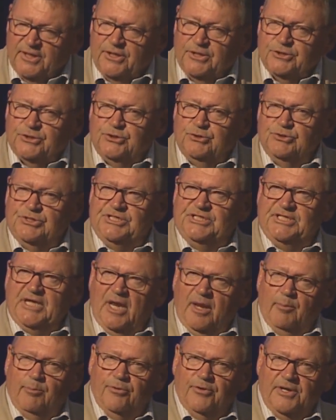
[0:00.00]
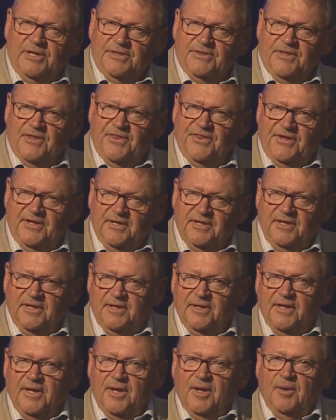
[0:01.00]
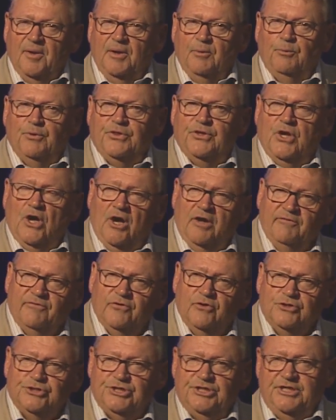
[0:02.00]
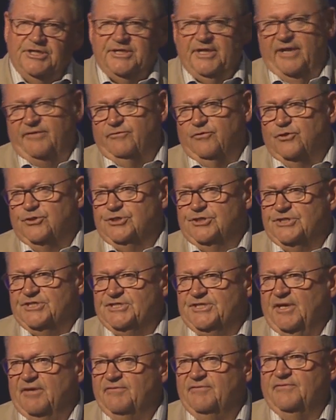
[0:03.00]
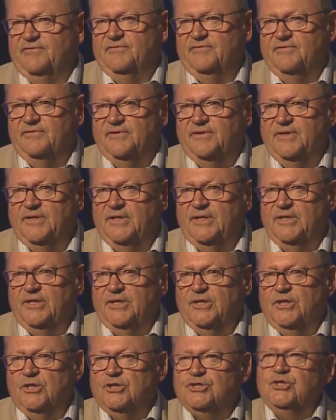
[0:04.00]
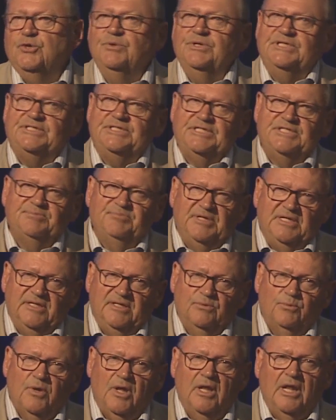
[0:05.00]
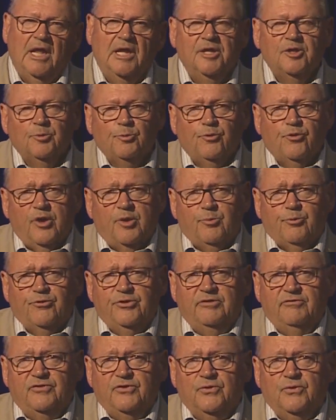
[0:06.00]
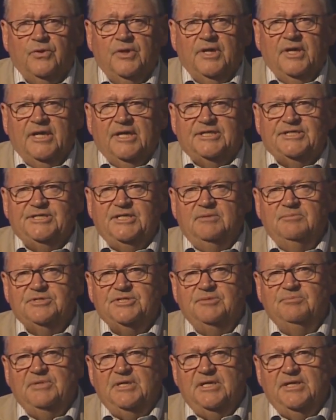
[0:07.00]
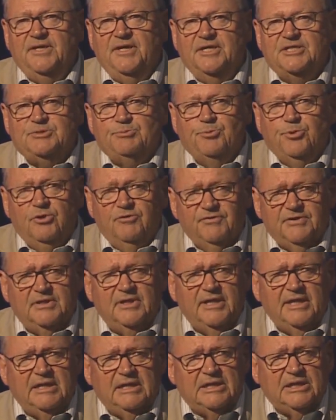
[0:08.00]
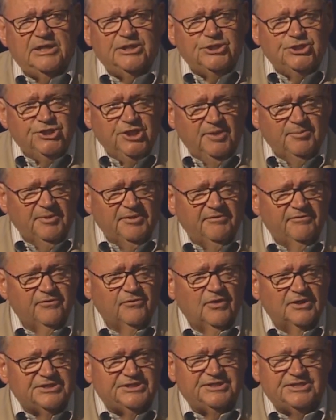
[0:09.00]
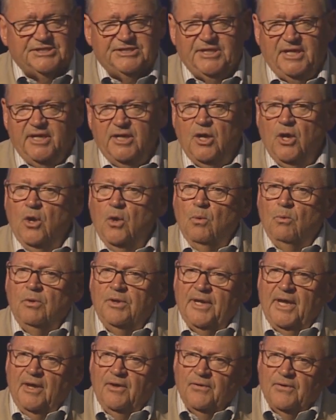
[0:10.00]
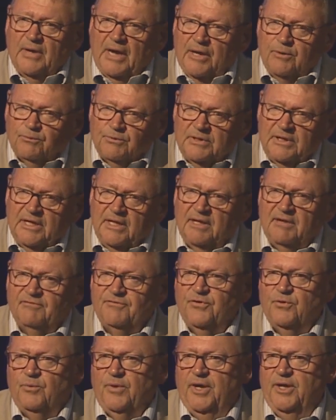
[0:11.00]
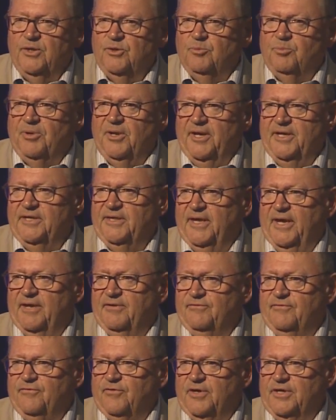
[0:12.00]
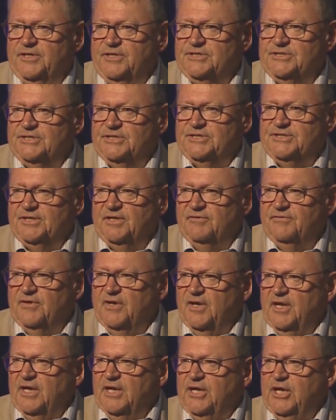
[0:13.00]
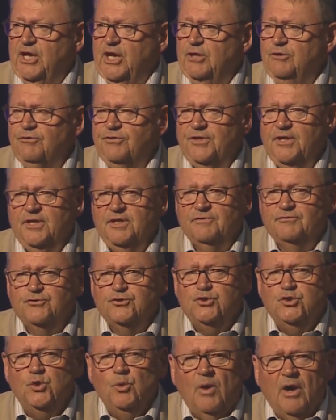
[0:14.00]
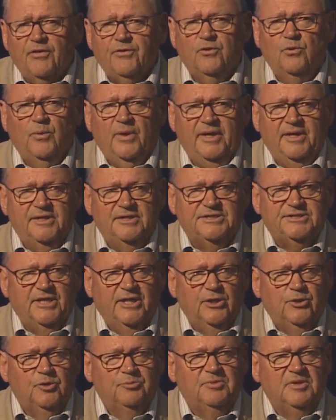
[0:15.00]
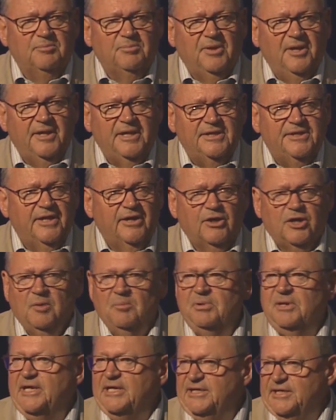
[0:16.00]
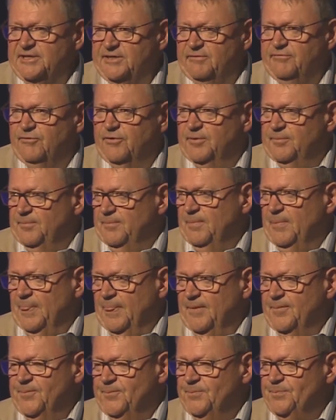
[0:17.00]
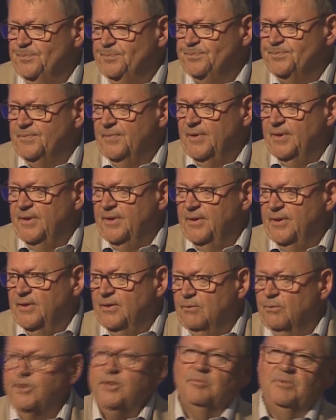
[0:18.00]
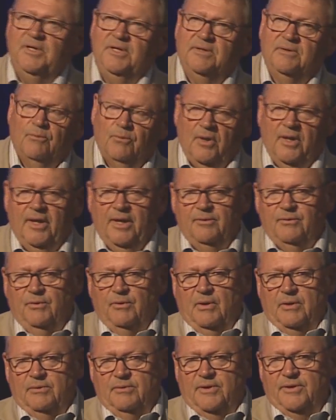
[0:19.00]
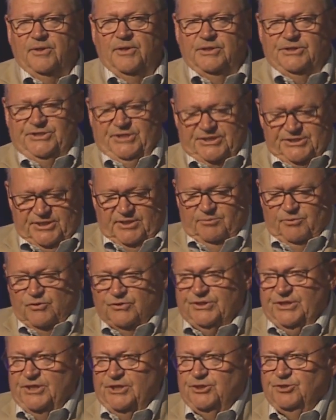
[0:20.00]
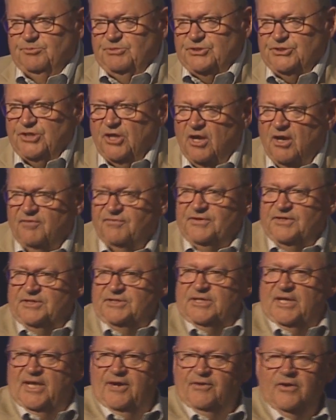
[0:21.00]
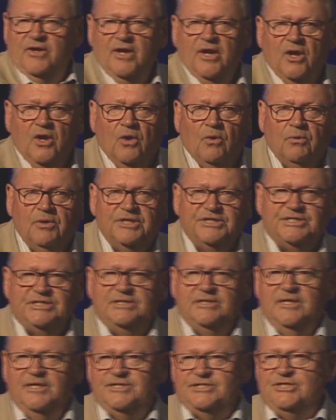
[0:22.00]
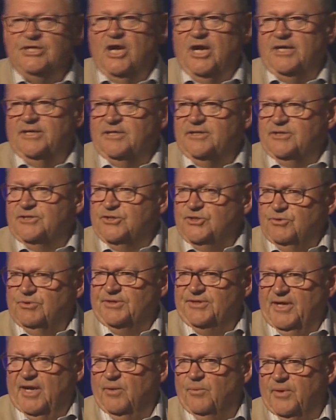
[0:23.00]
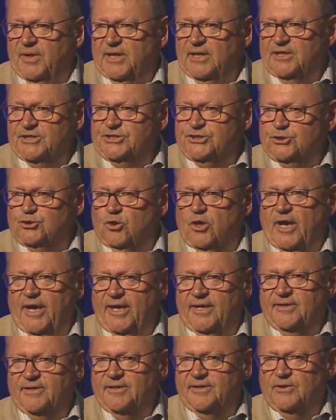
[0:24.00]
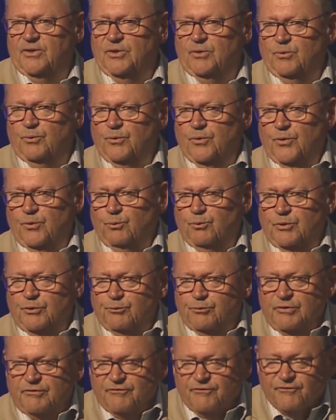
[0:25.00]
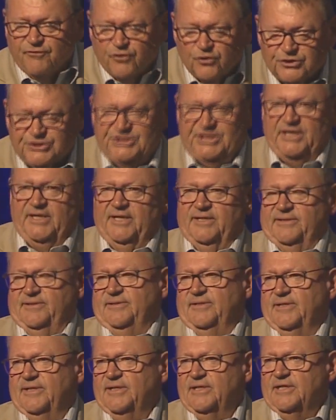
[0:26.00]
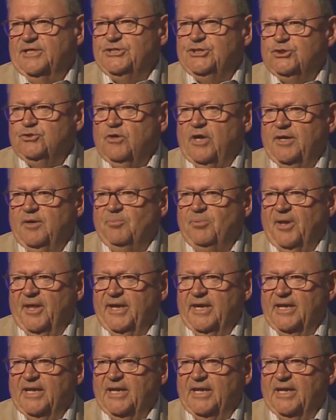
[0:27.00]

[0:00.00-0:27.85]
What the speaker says: to celebrate the thinking with convergent and divergent stuff. So what does this mean? Well, a little quick preview. It seems to me that it's perfectly legitimate for us to say, well, now, I really love the way you played that phrase and stuff. Can you think of two other ways that it could be played that are completely different? What do you mean? Well, it says in the music it should be soft, it gets louder. Well, let's not do it that way. Let's try it with reversing it. Let's try to play it